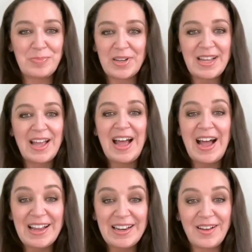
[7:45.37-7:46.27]
but
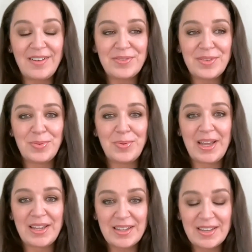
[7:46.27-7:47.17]
I love the
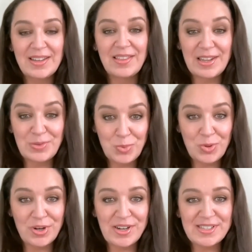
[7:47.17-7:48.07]
way that
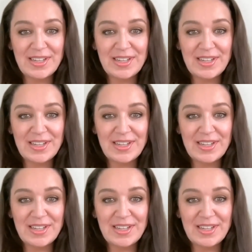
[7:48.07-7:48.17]
works,